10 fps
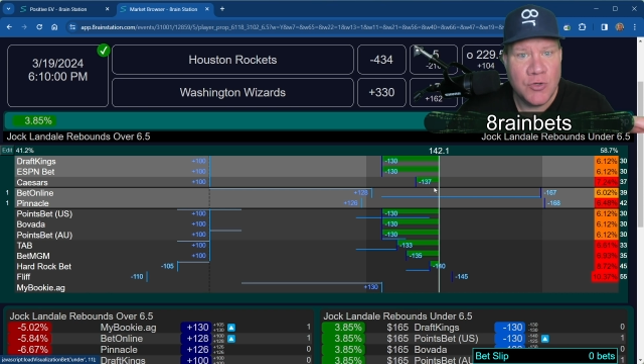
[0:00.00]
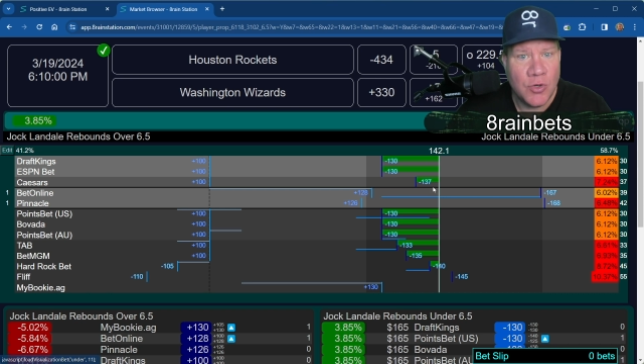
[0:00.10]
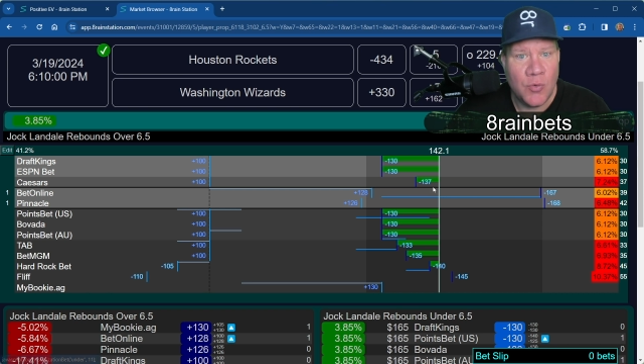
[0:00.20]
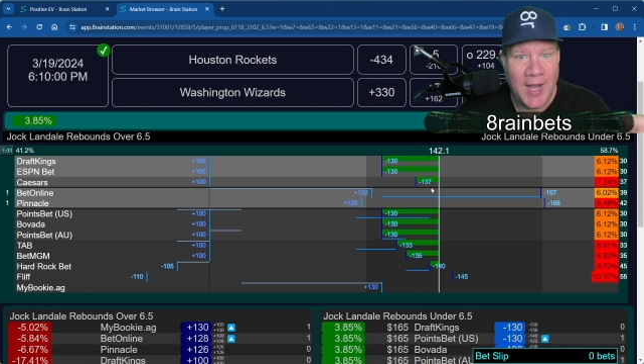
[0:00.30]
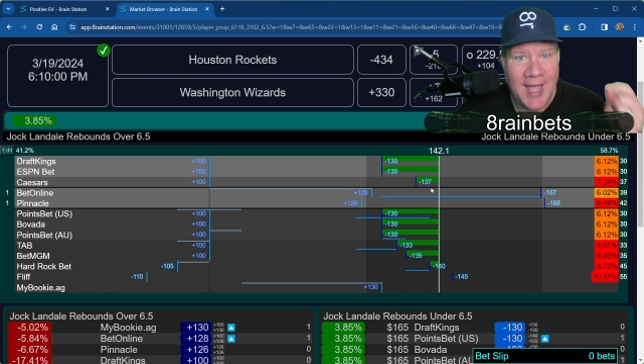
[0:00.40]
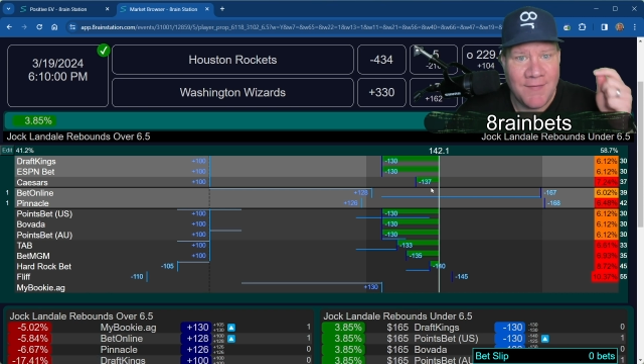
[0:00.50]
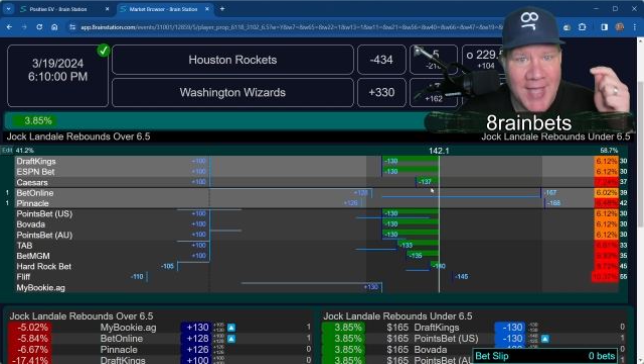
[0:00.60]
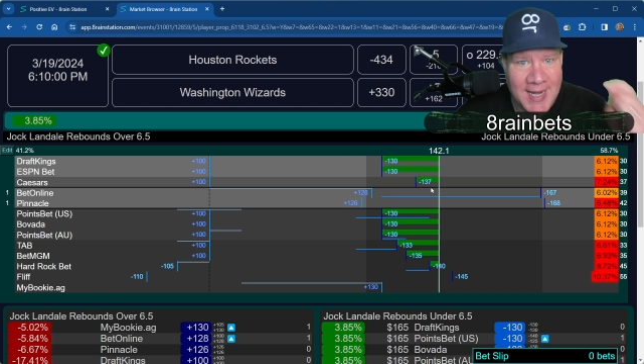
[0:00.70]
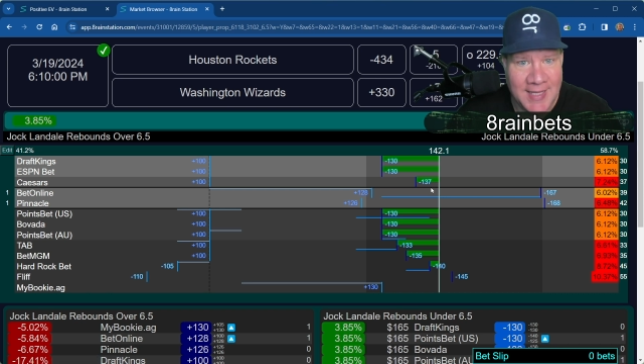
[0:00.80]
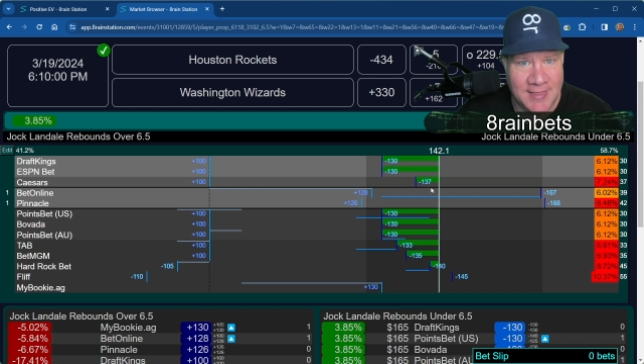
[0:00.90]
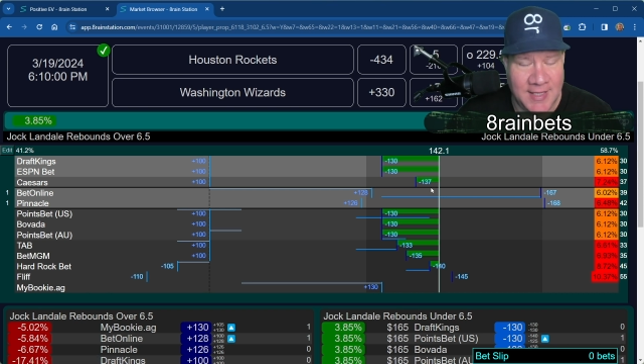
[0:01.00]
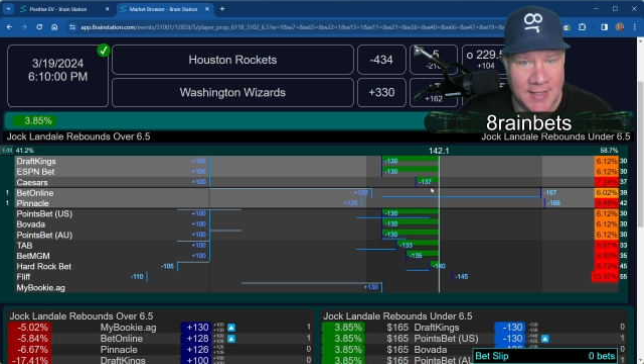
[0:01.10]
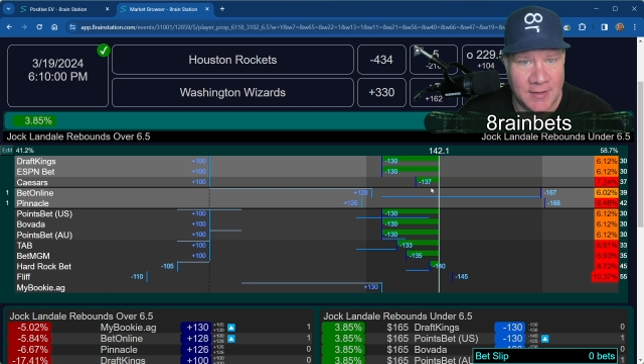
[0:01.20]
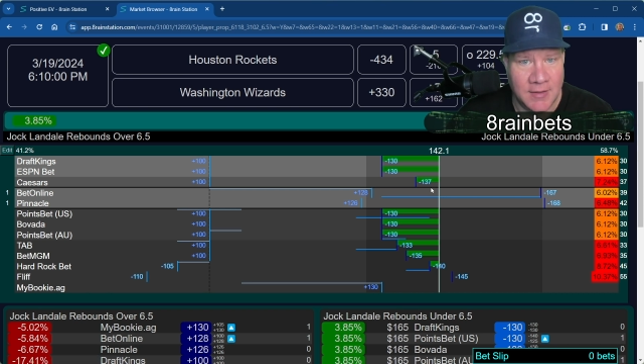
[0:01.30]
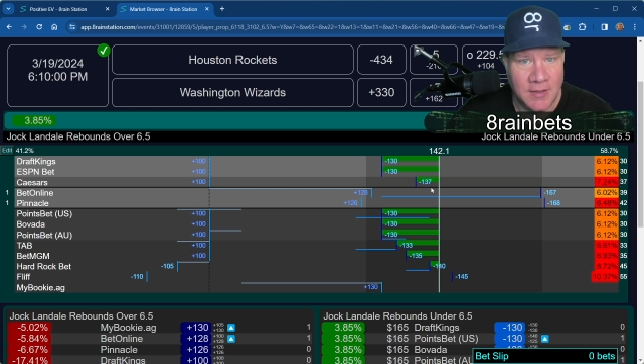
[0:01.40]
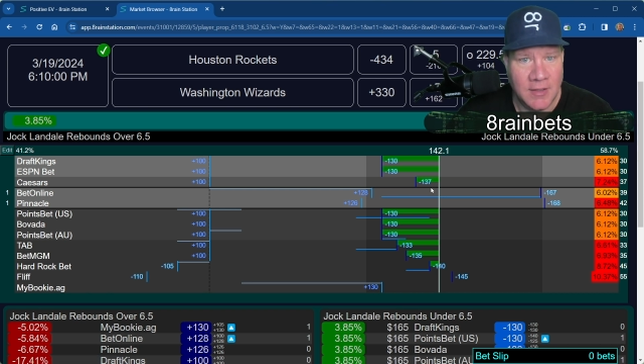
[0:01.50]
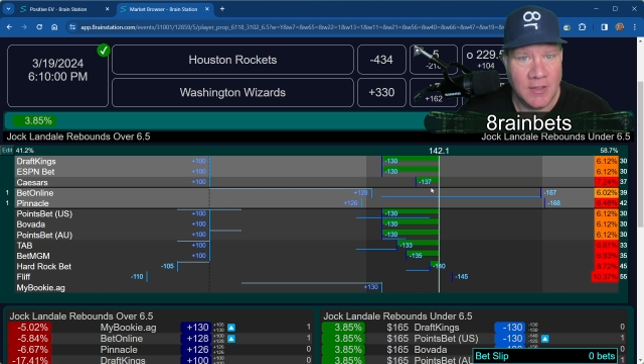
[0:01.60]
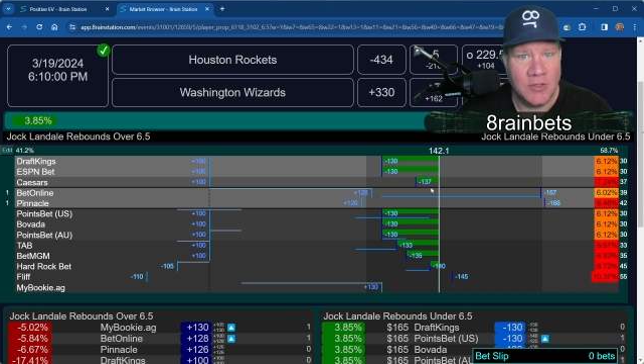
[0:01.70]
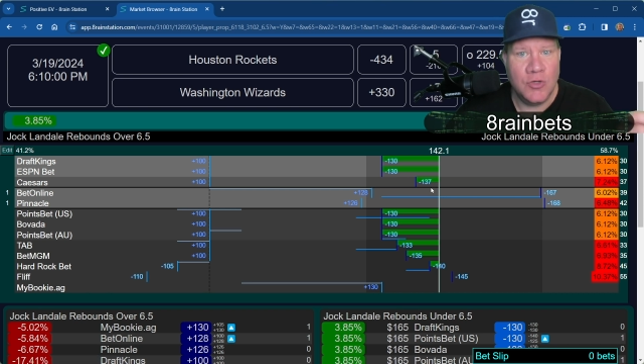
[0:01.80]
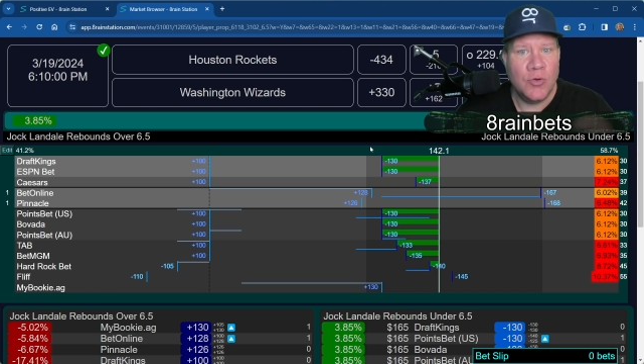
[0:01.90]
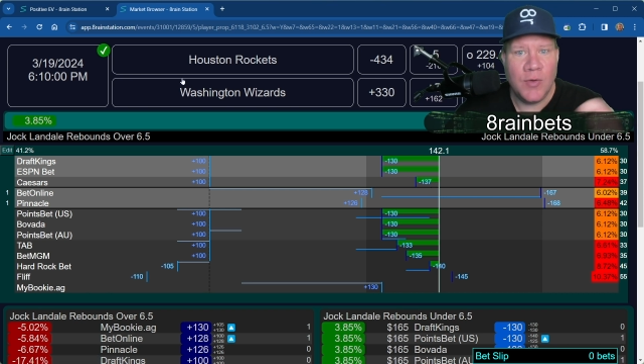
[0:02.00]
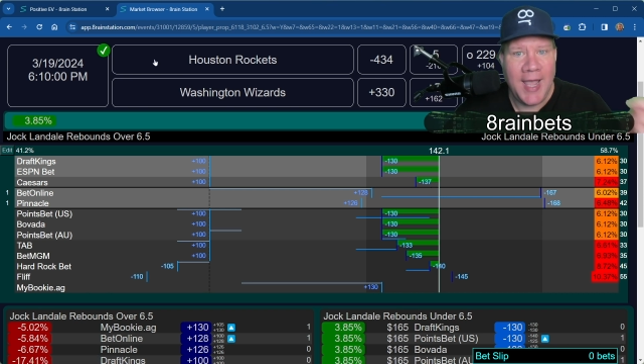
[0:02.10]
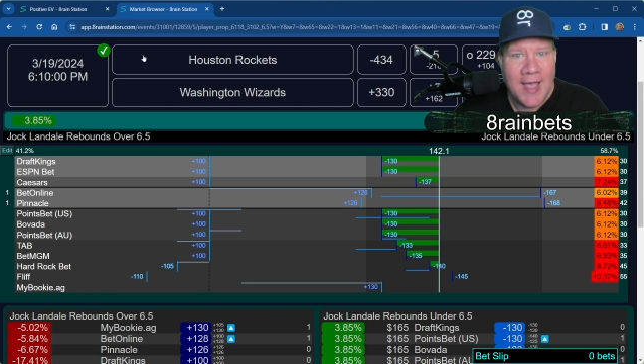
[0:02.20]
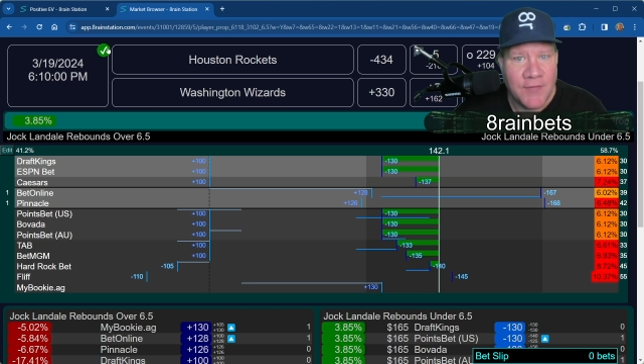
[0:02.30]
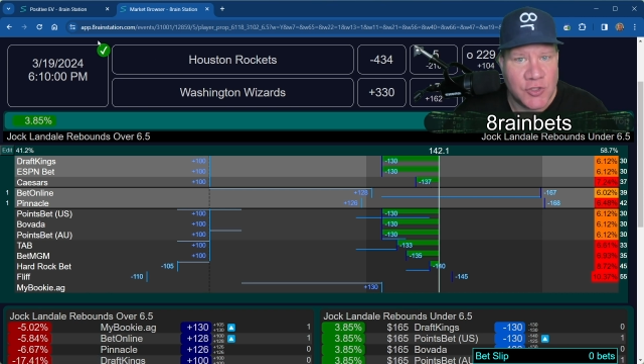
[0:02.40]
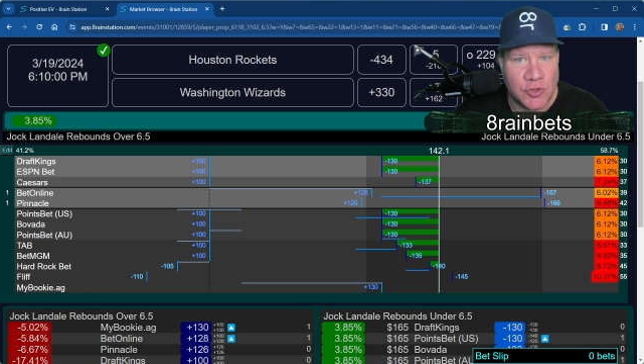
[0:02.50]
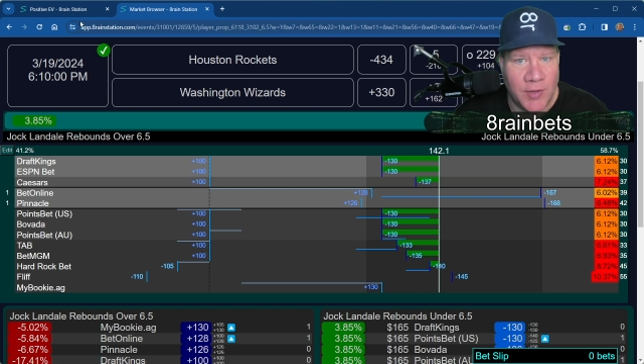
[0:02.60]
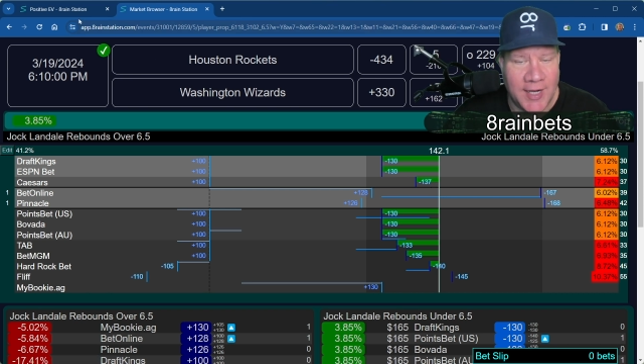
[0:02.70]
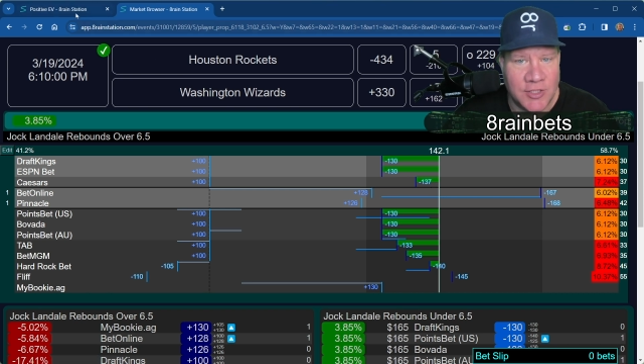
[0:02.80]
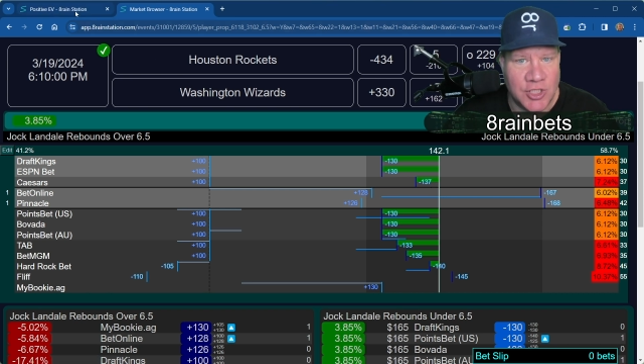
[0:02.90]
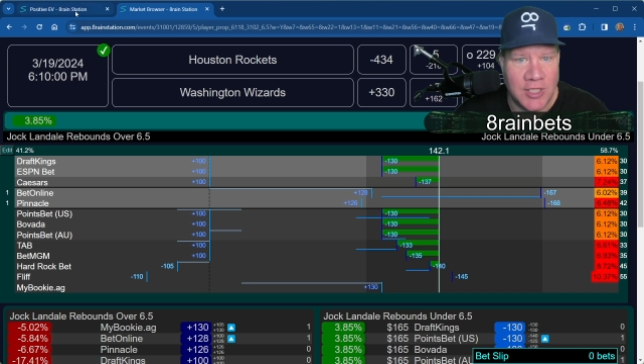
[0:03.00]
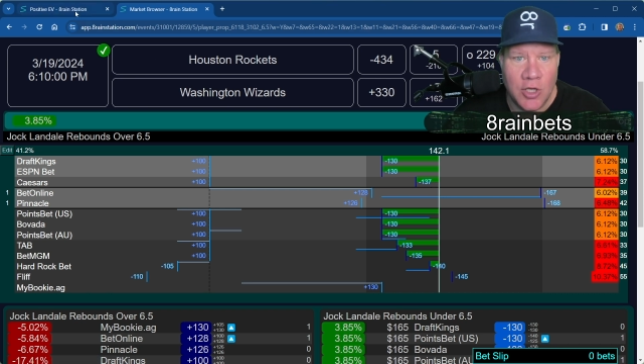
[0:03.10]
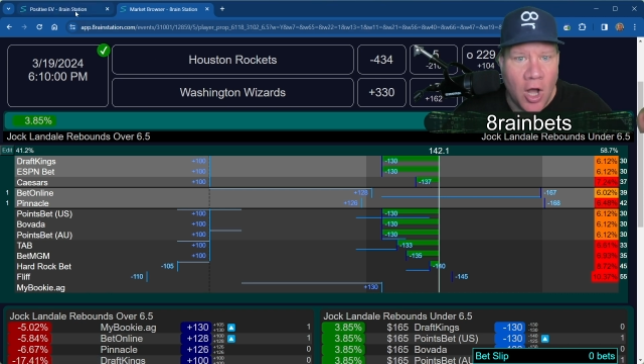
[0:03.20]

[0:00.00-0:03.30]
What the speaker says: don't have anything. You don't have a strategy.